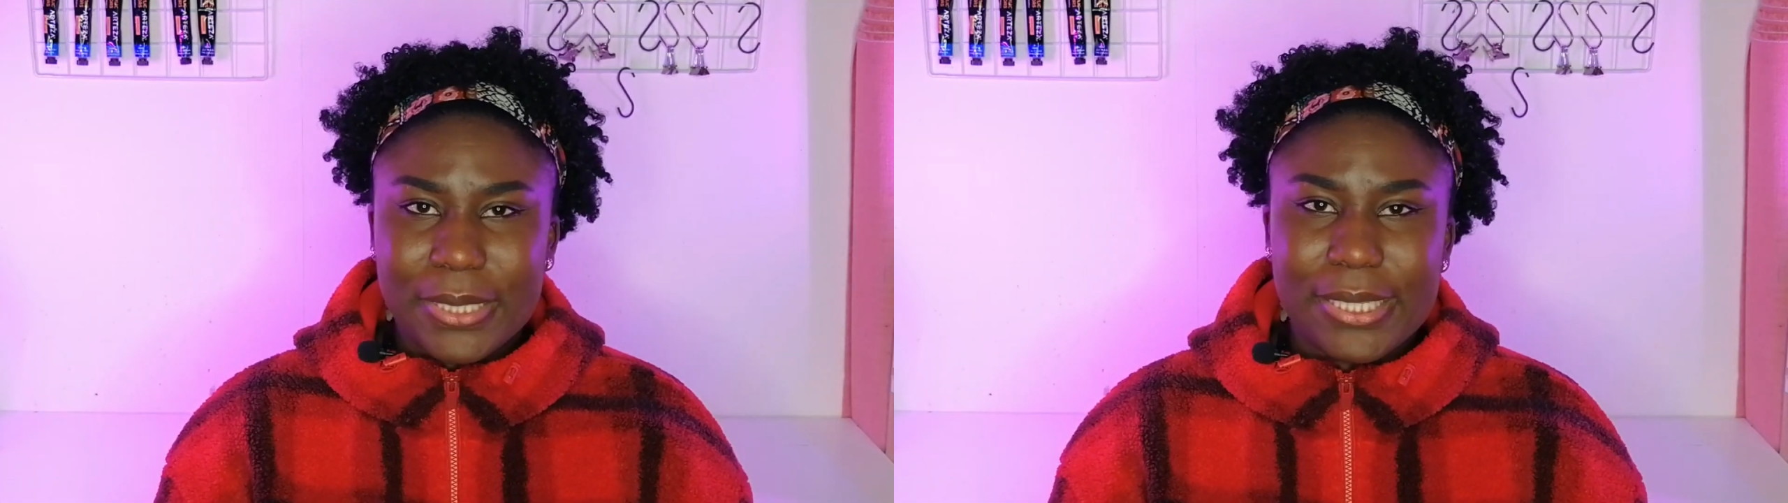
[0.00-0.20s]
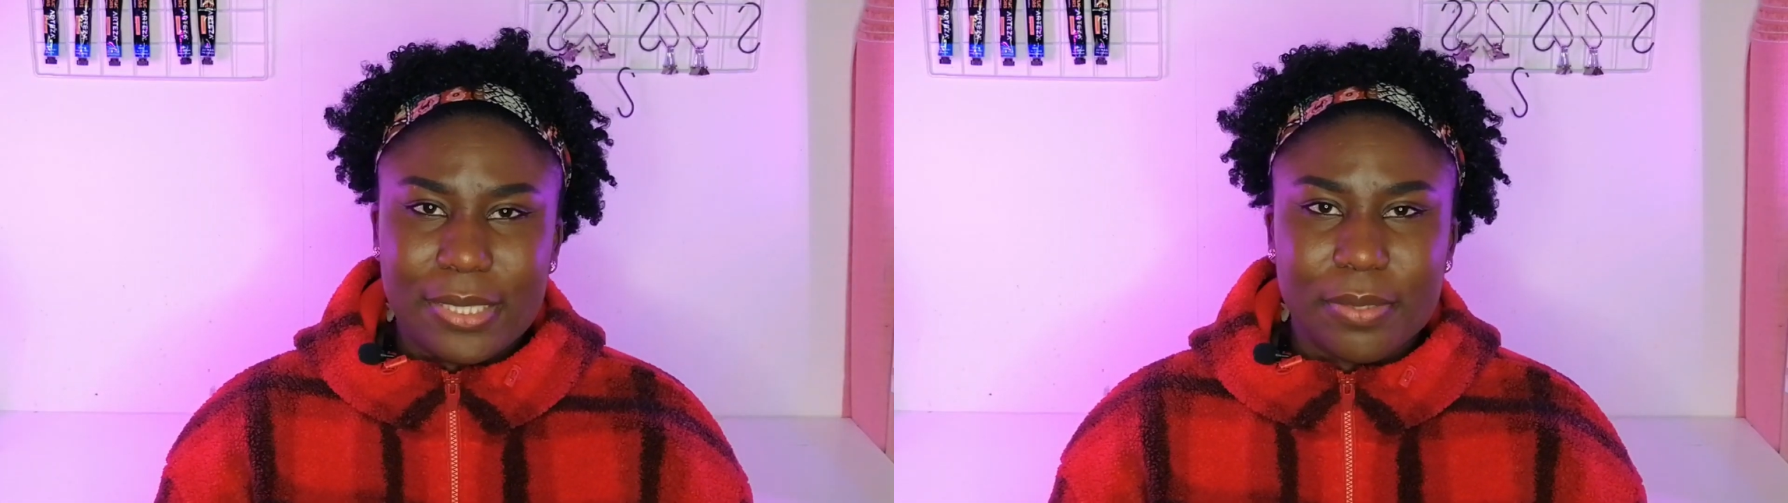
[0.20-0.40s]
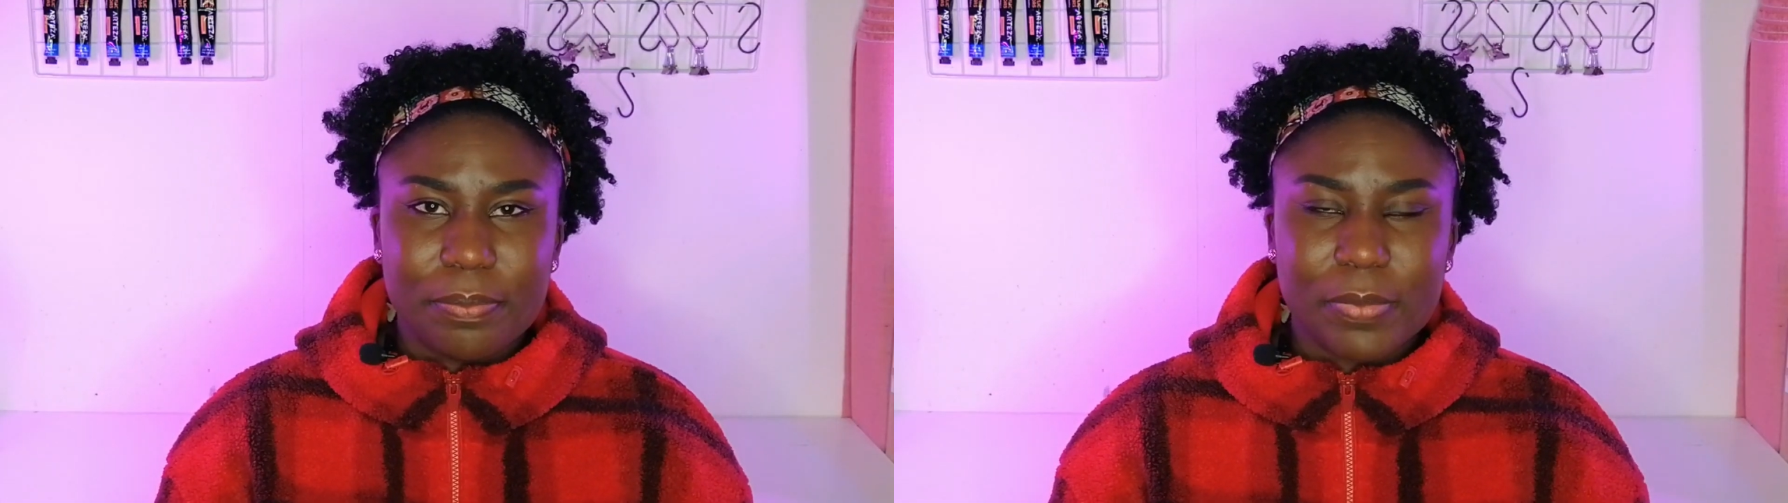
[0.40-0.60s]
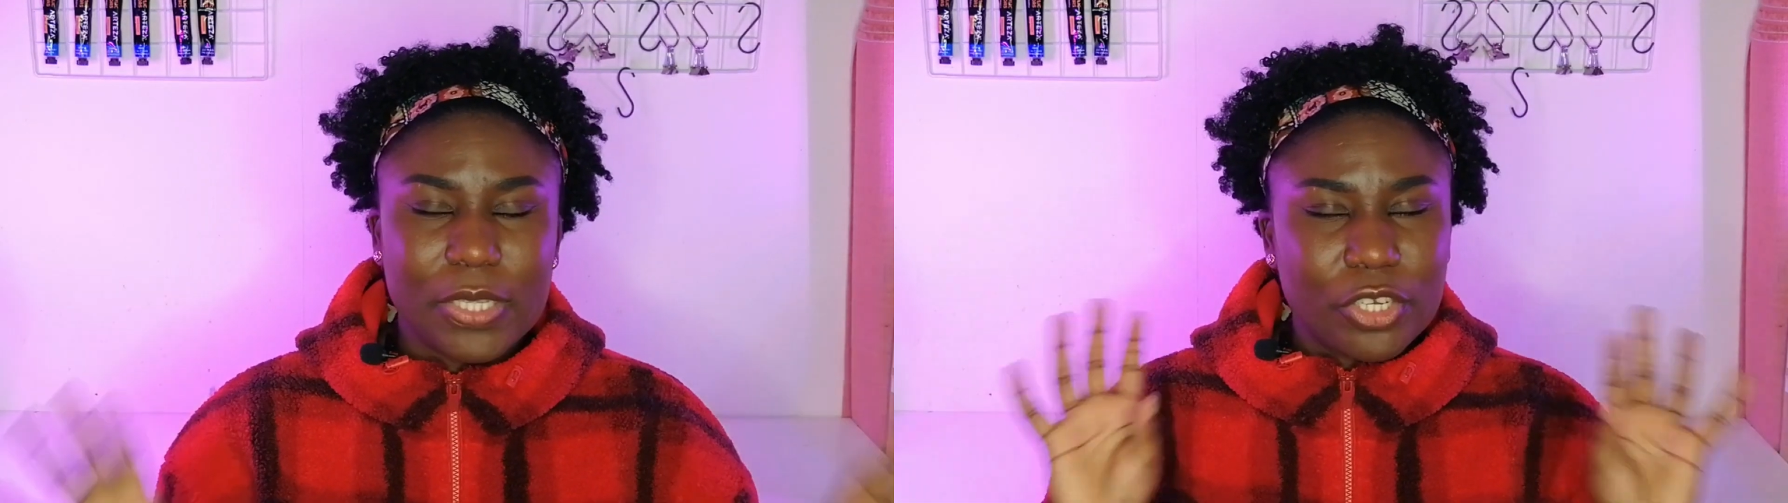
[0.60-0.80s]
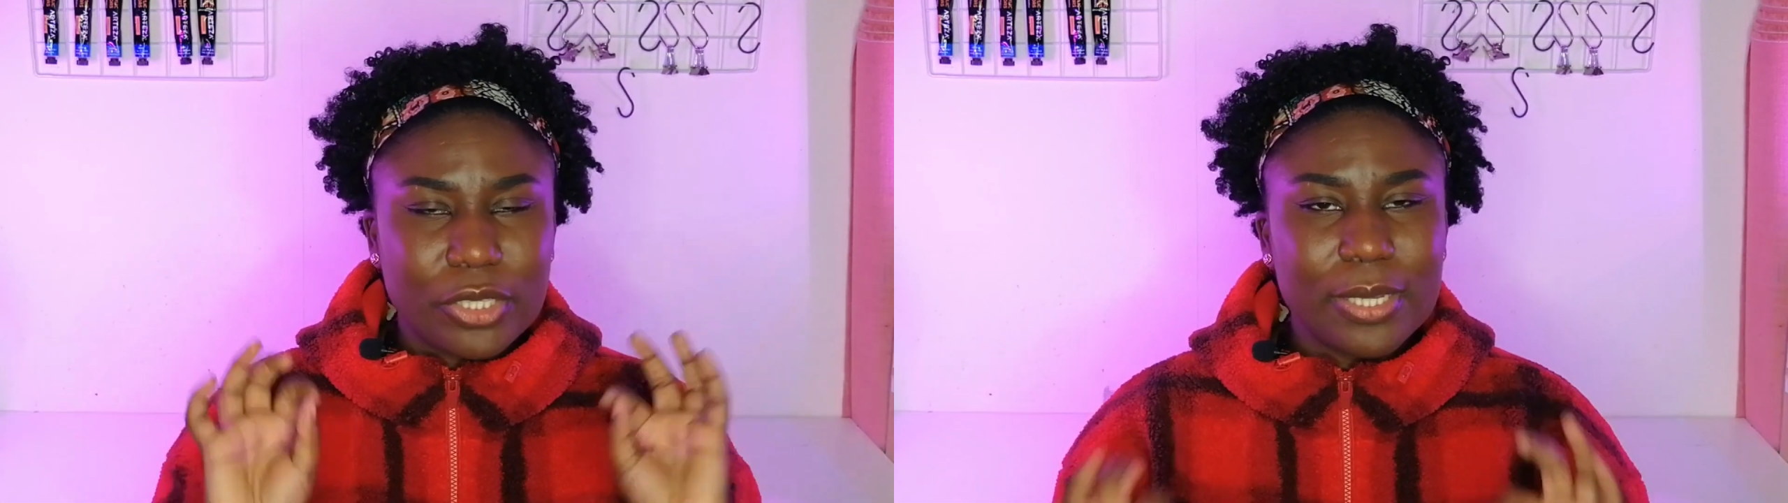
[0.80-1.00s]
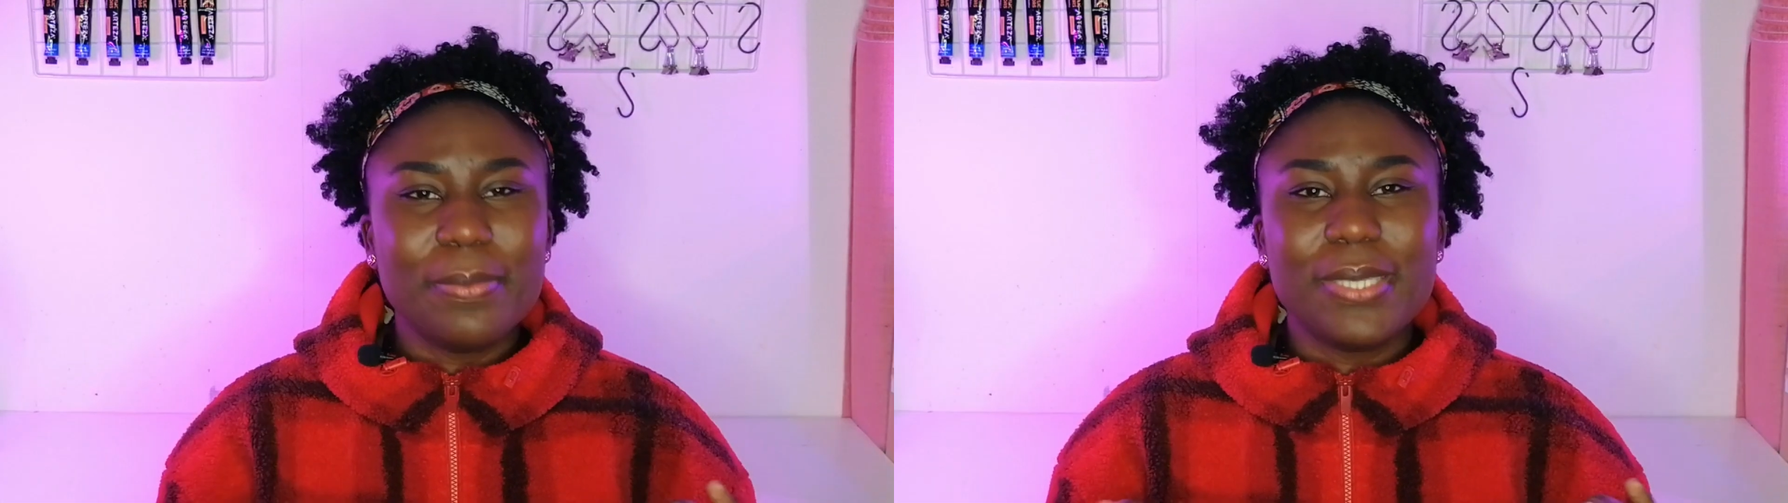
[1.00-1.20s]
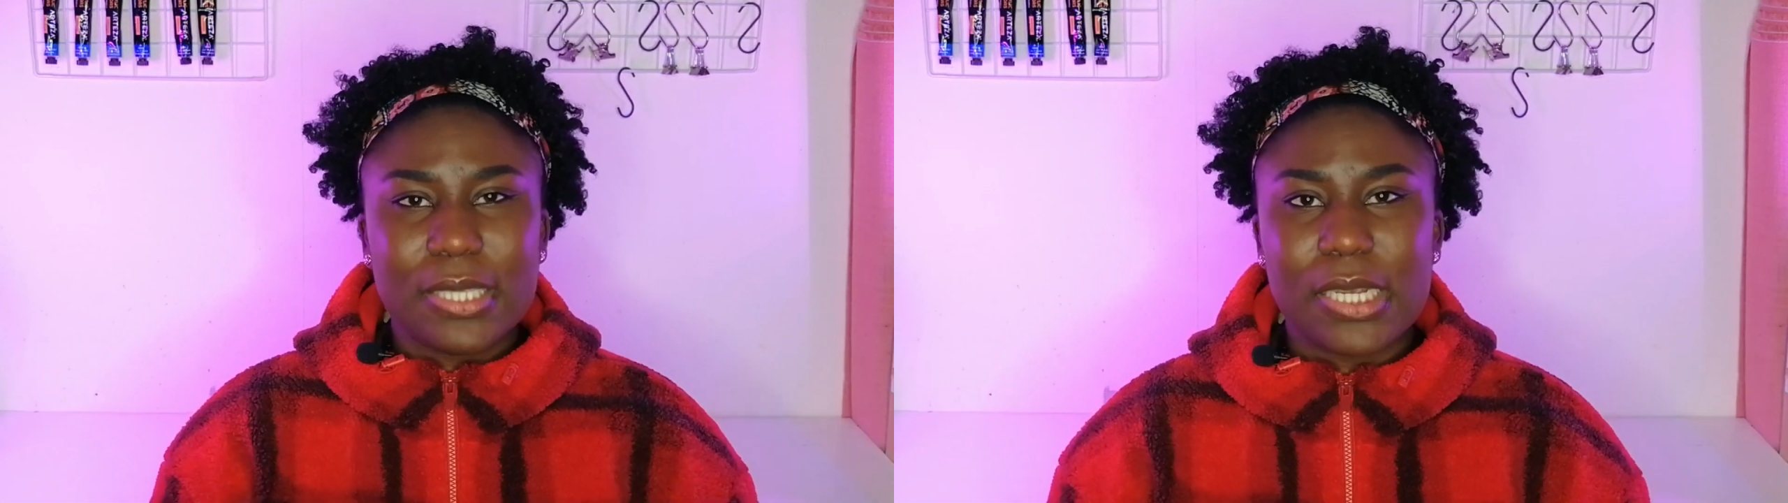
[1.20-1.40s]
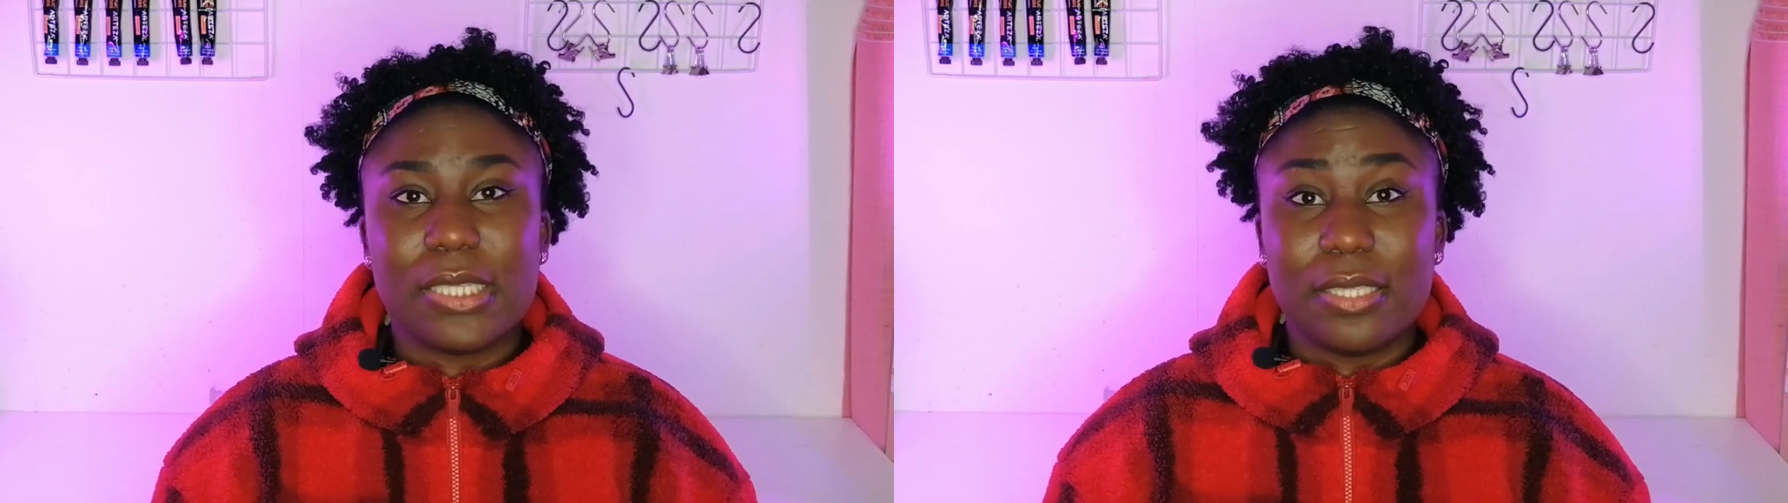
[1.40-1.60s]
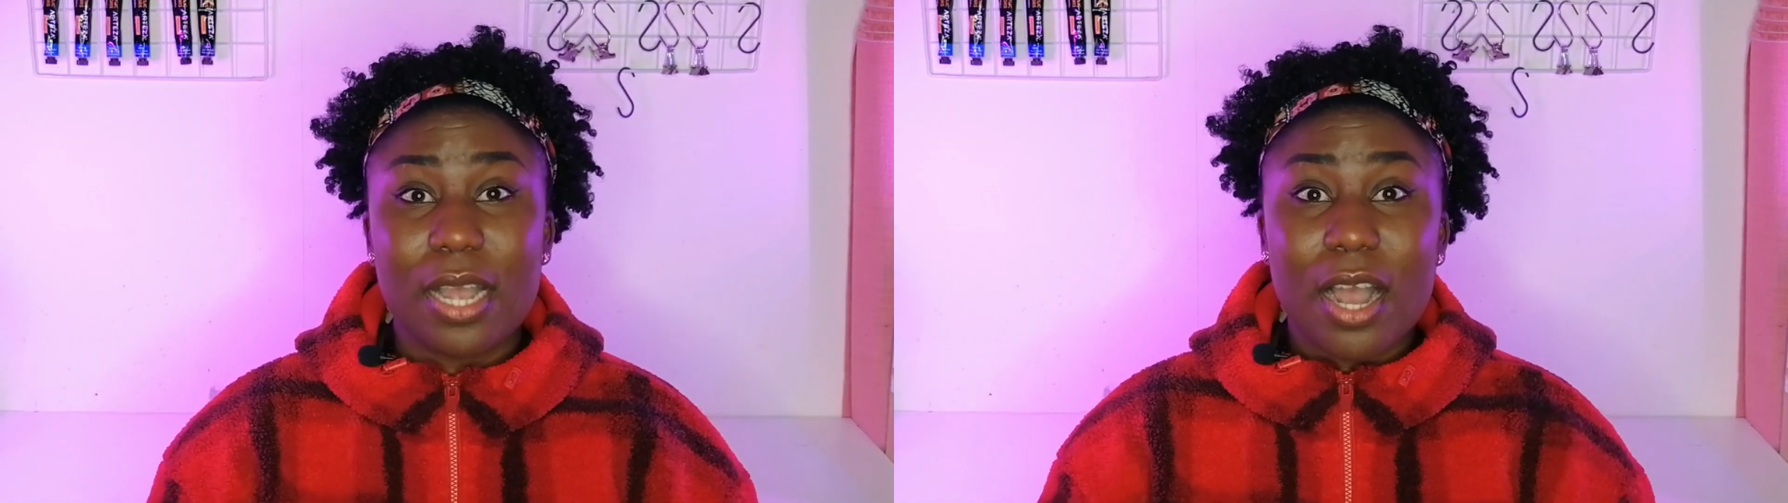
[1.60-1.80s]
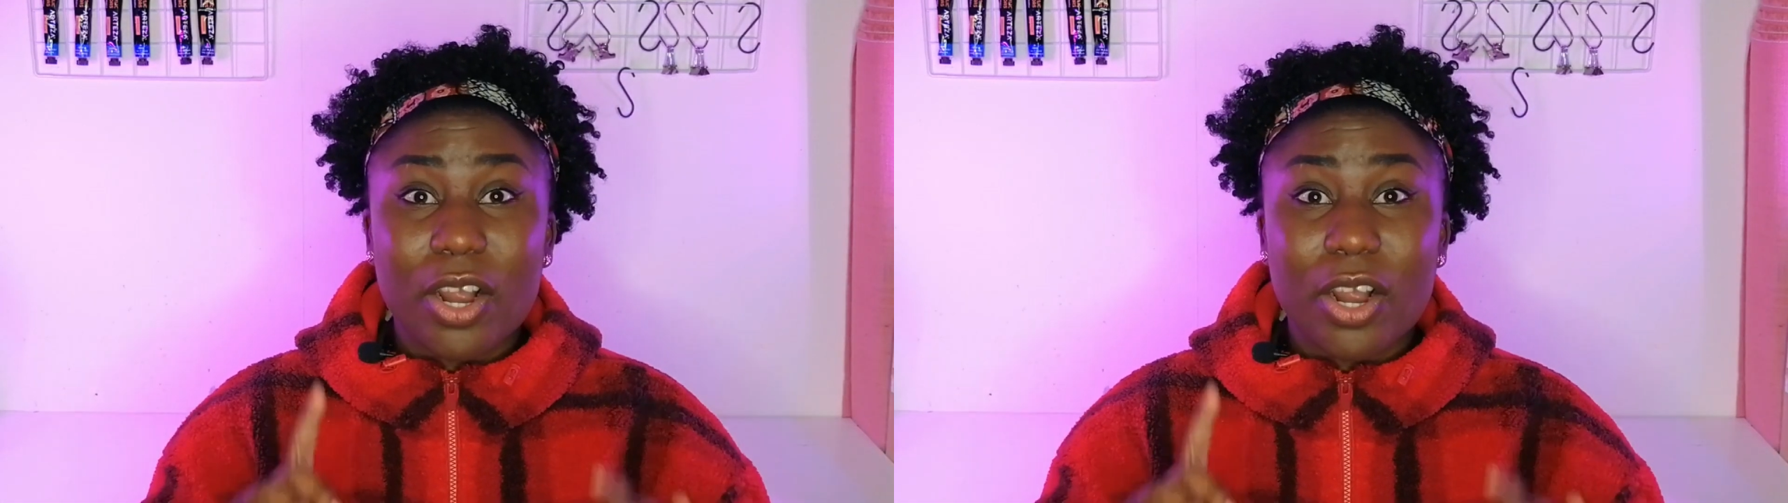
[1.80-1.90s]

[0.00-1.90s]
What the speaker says: Listen, there are some seeds that